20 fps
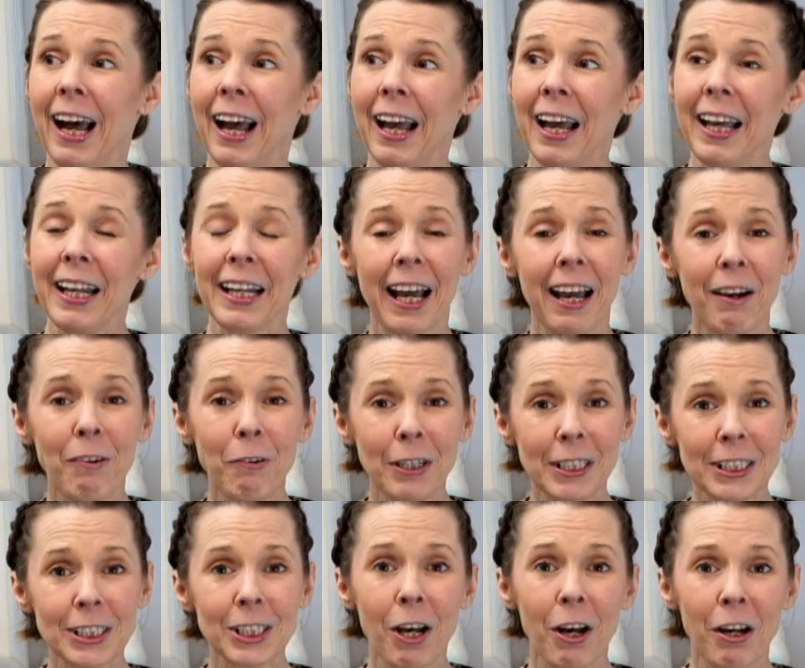And I
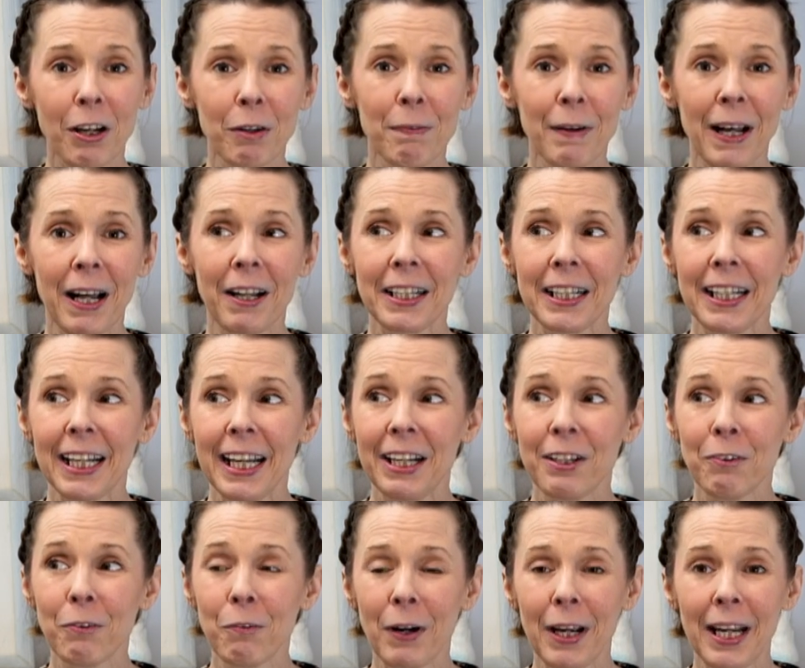want to talk about it in
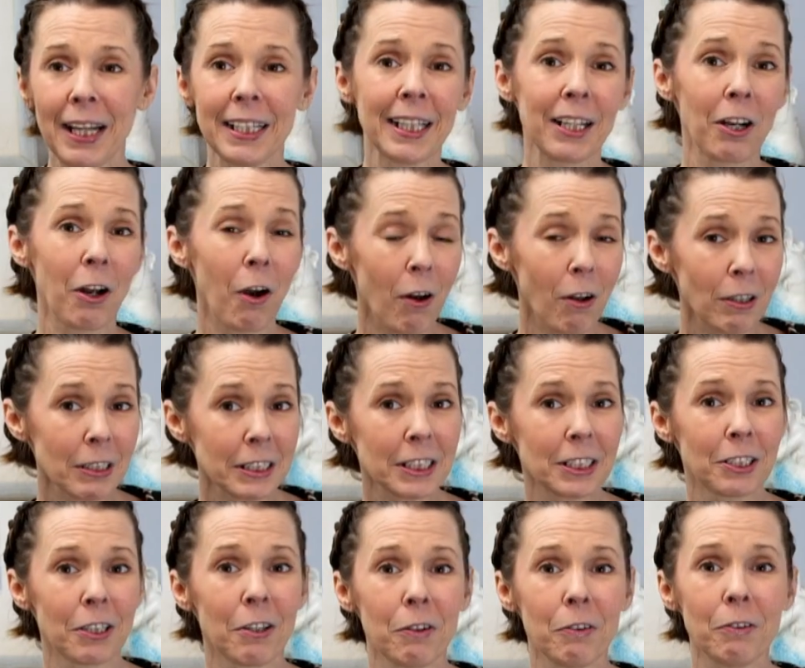a way that
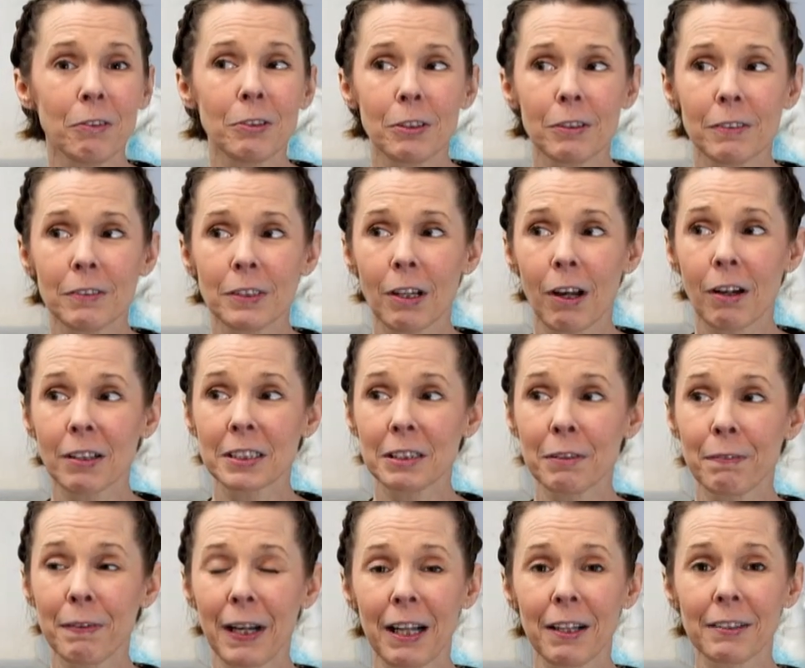also talks
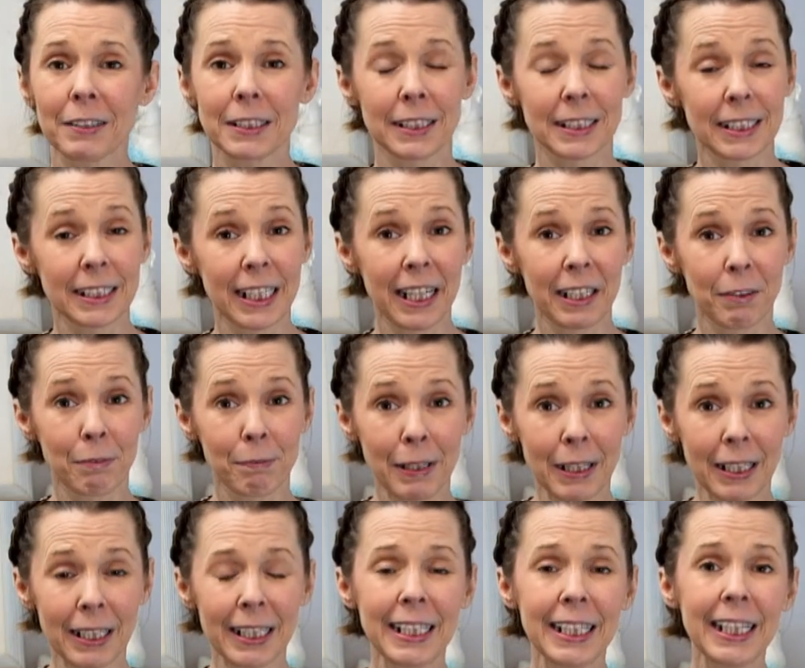about
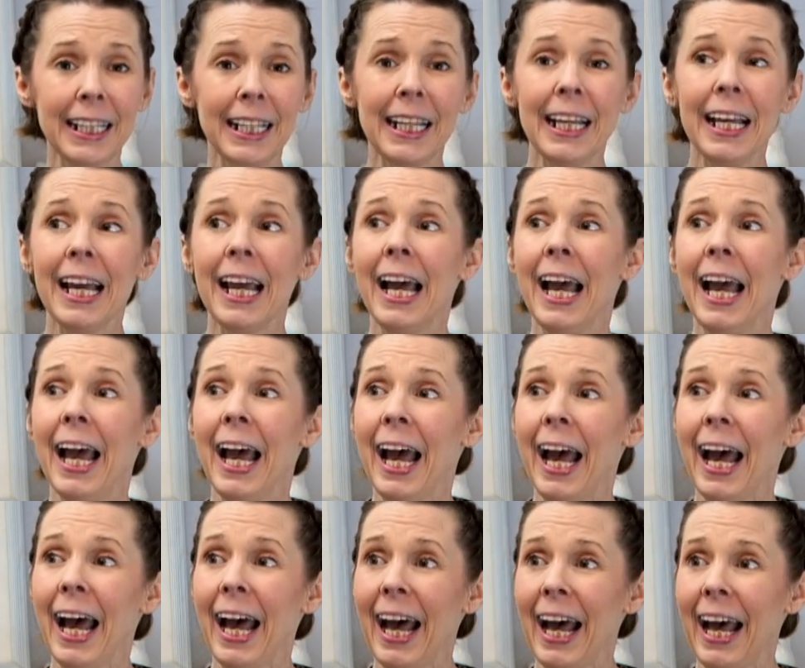sustainability
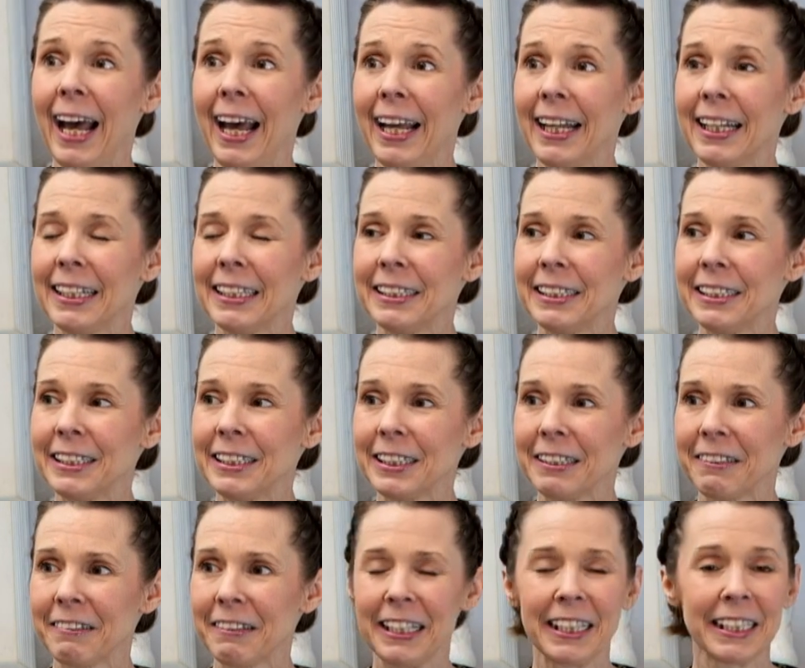and
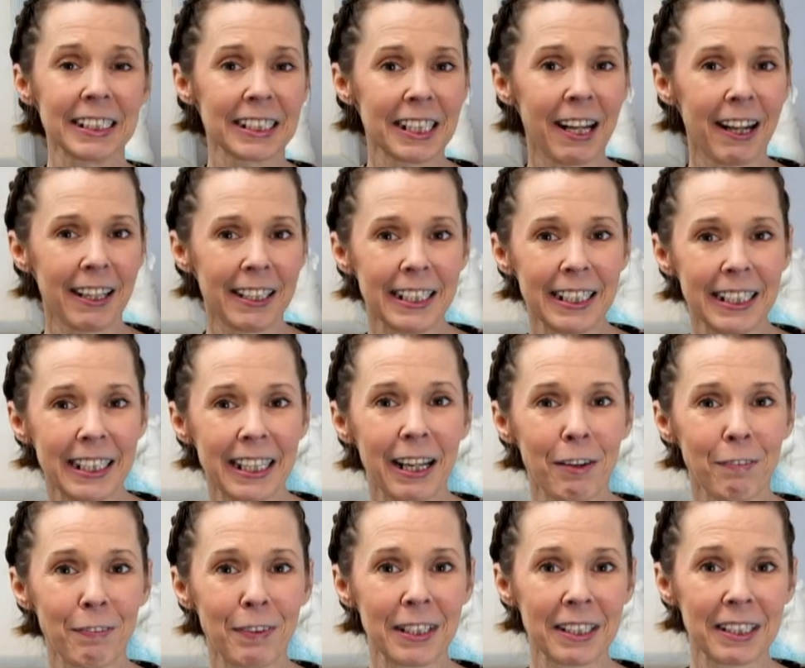things not ending
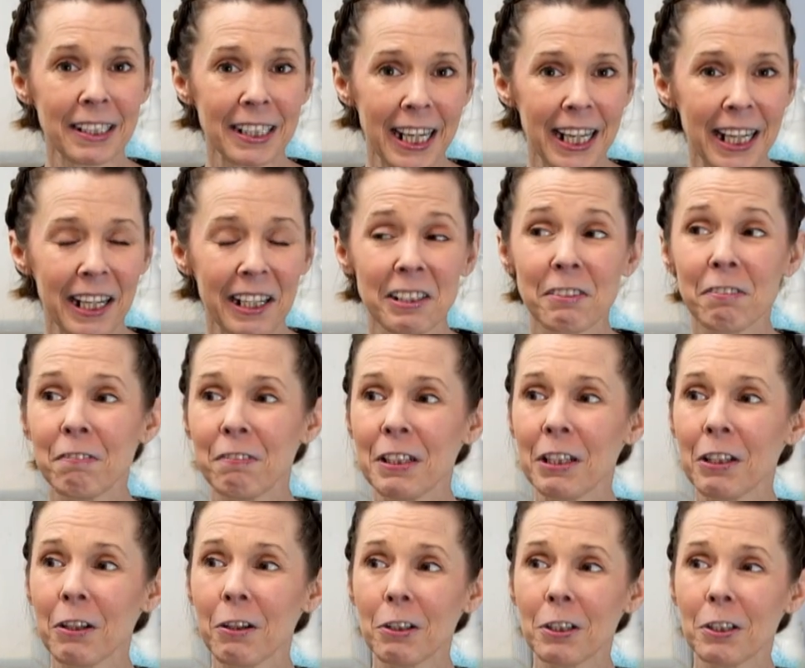up in a
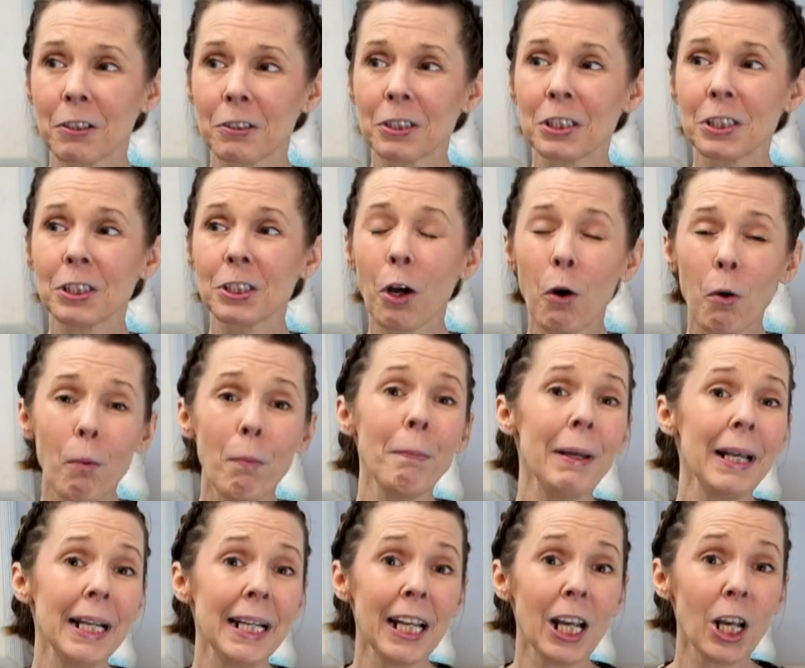landfill. There's so
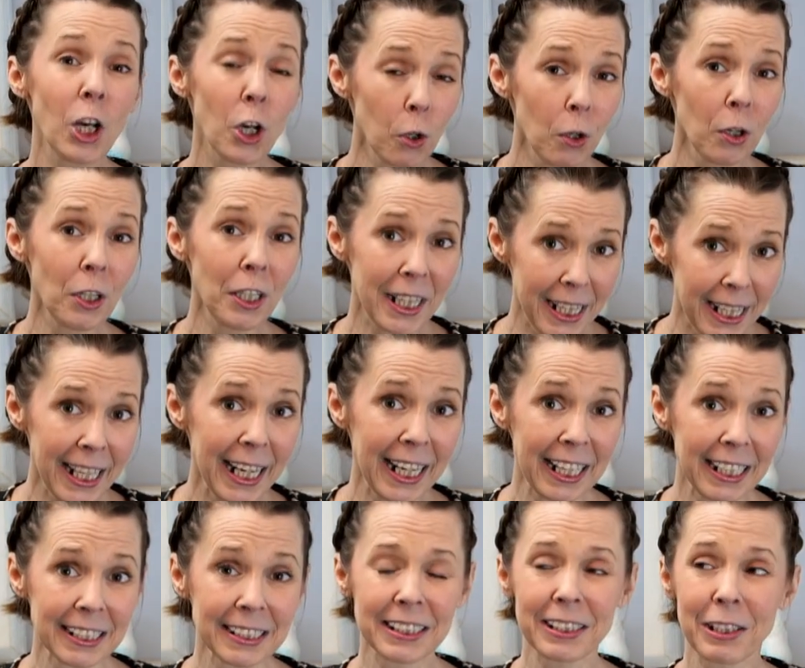many good
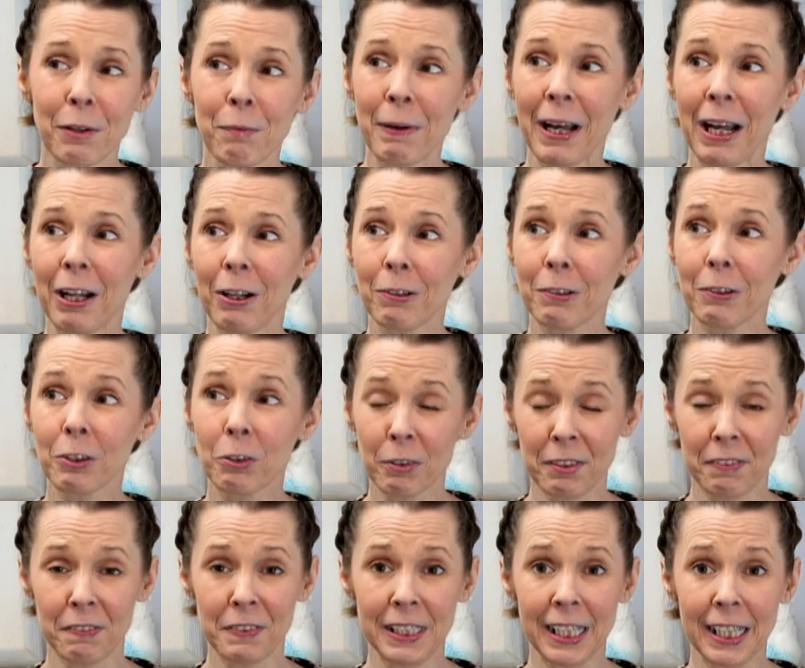things about
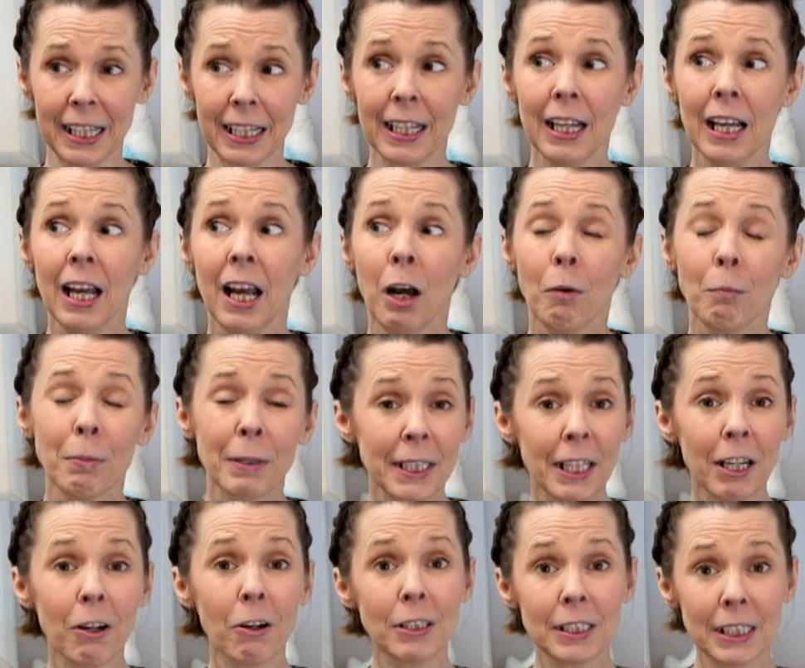thrifting, but
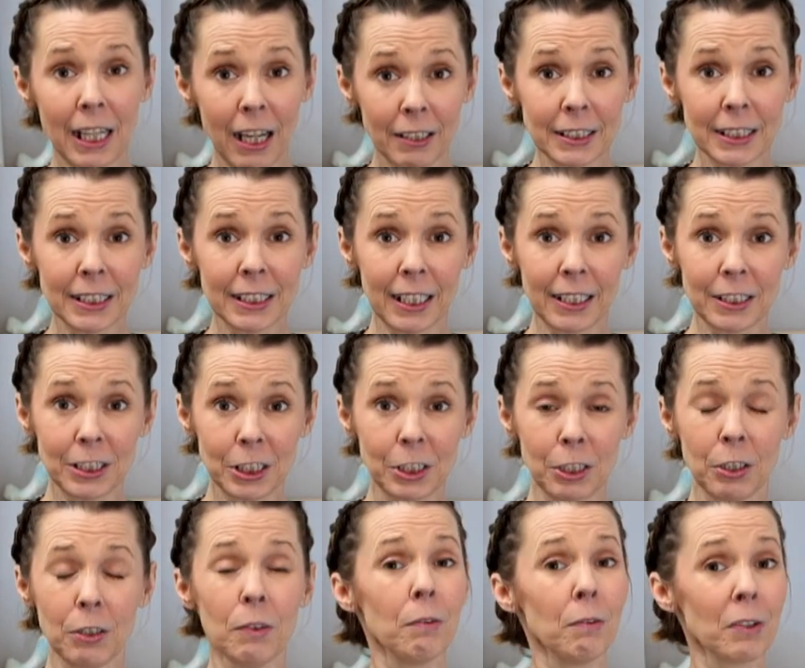there are downsides
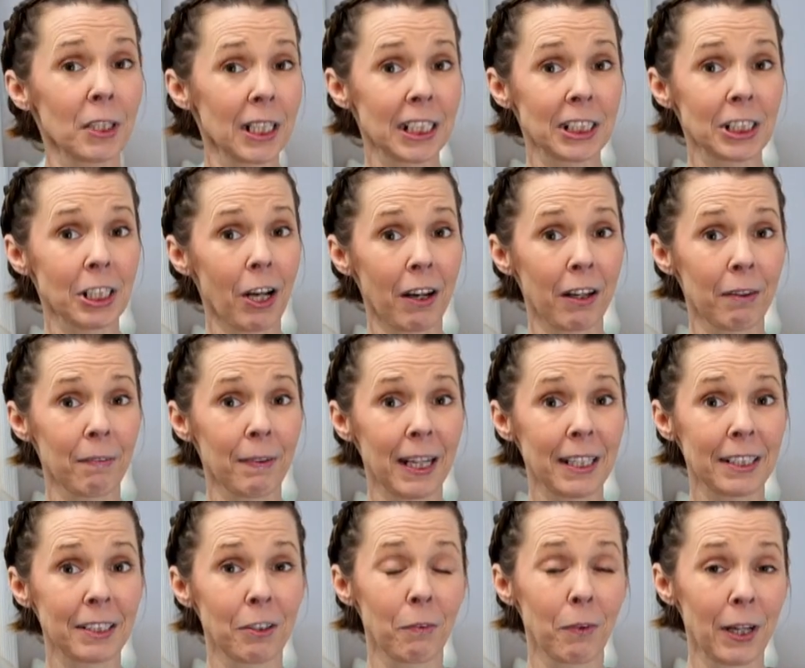too, and we're going to talk
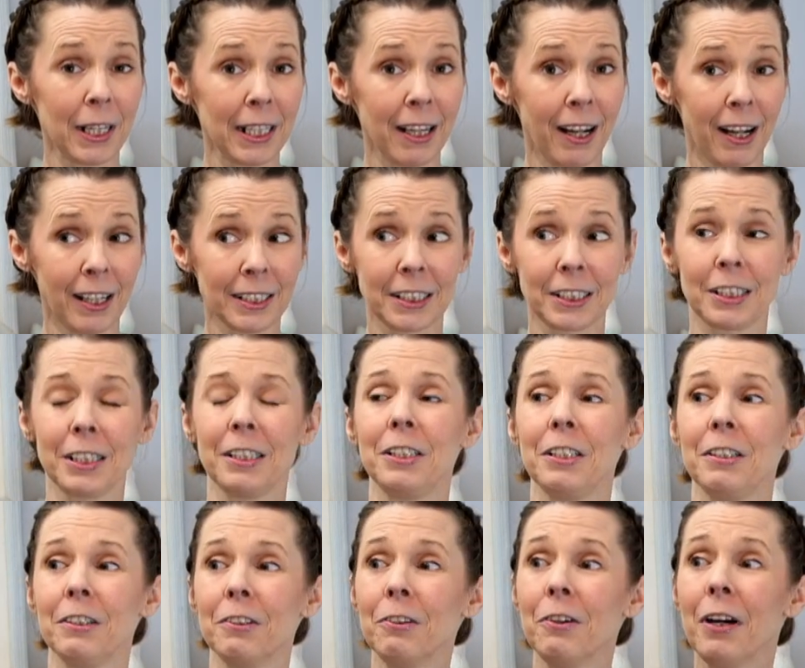about the what nots to
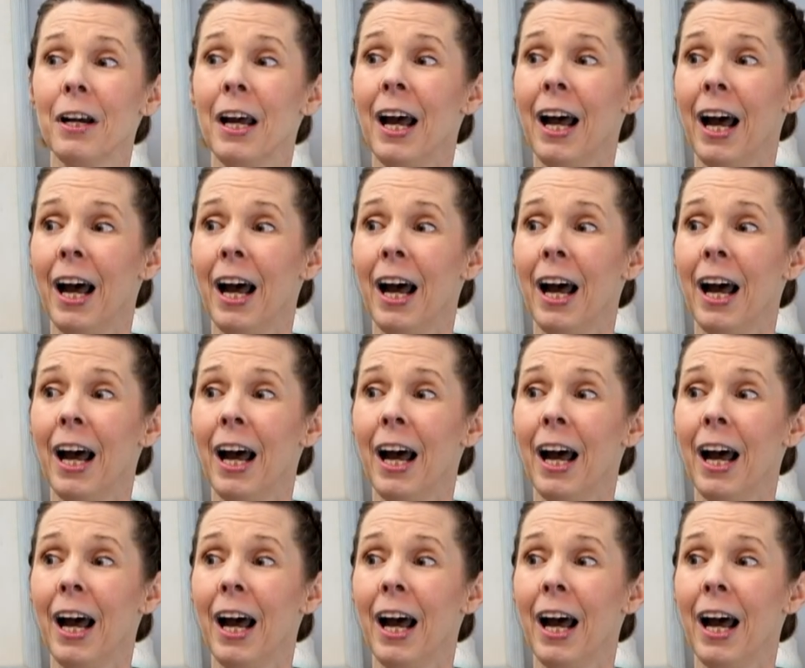do.